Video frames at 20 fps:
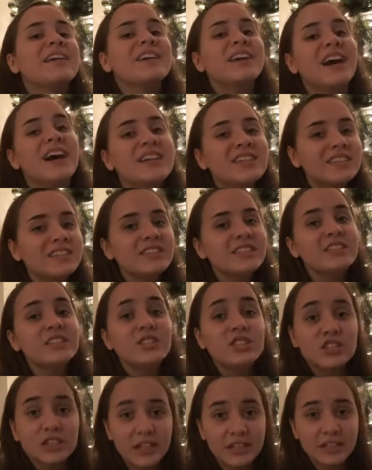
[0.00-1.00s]

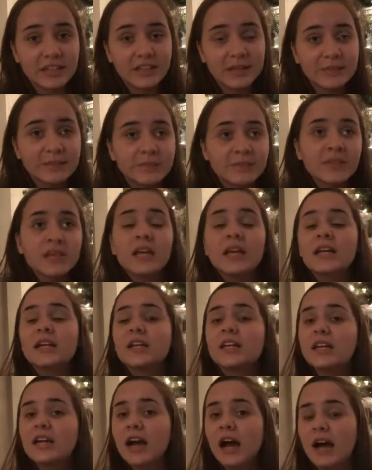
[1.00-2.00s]
cousin Jenny
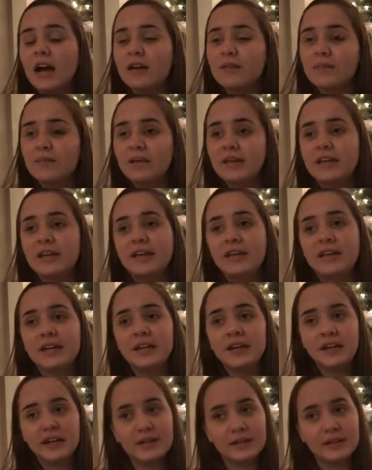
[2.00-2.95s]
got me